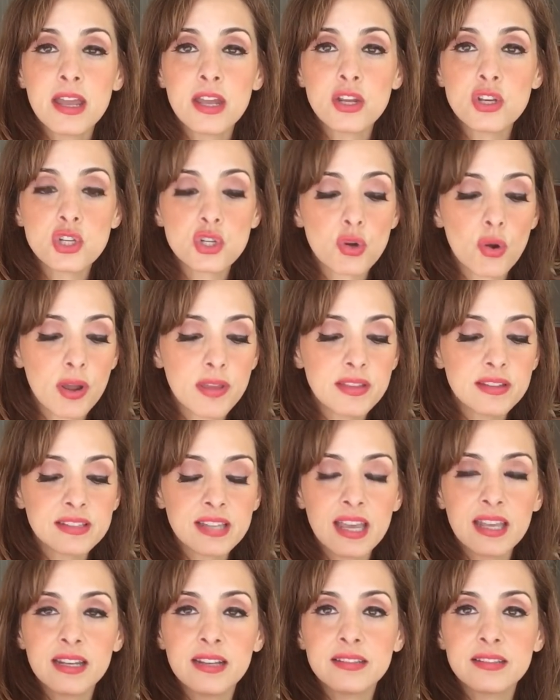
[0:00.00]
enjoy this
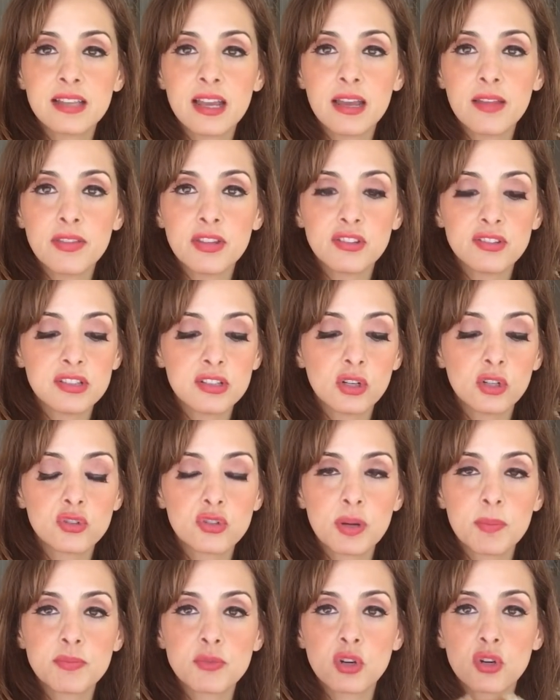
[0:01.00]
harissa, this little
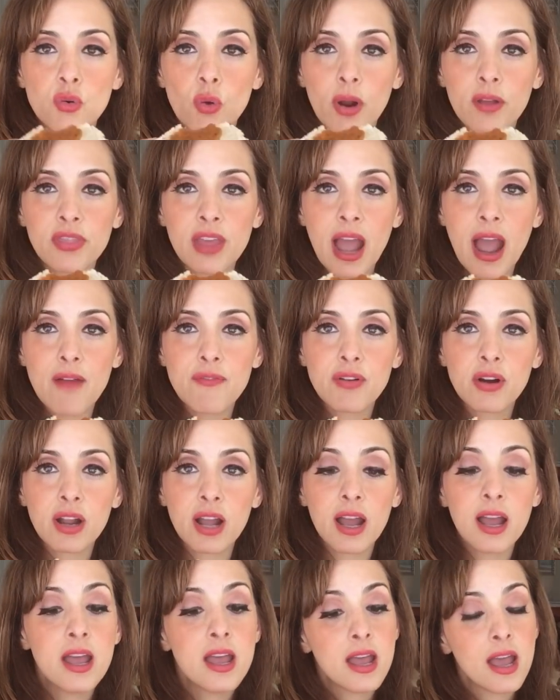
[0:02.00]
trip to North
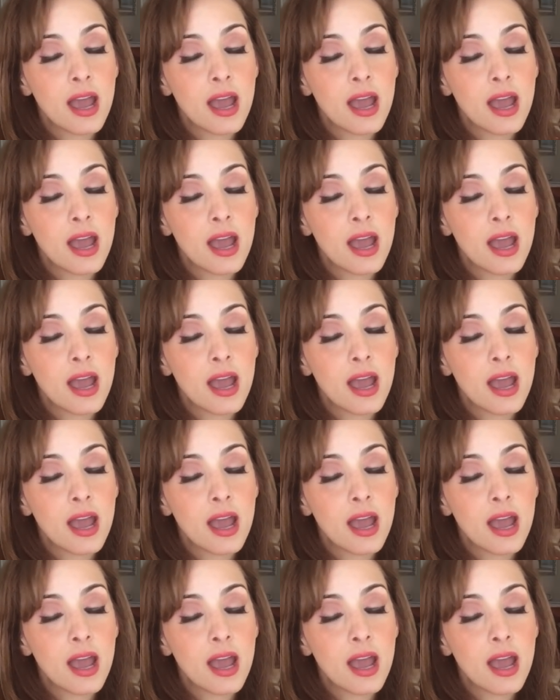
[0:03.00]
Africa,